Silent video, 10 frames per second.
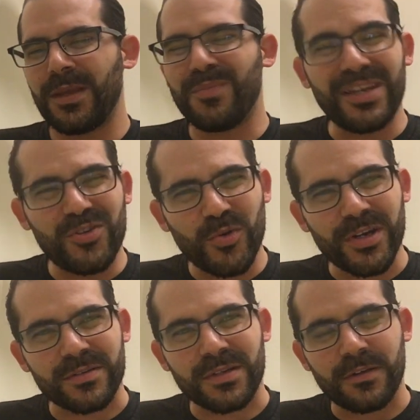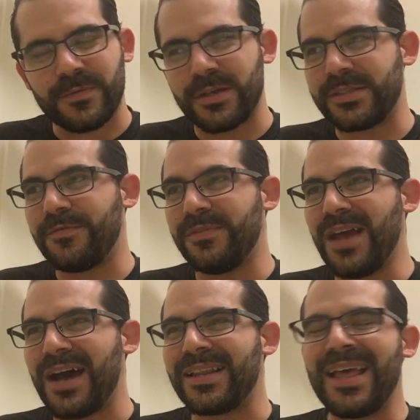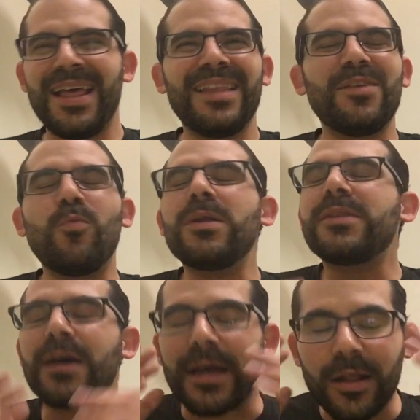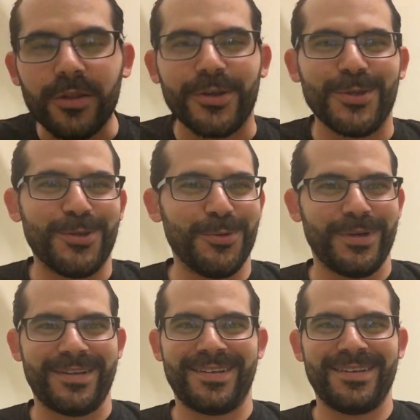But enjoy yourself, because if not, what the hell are you doing?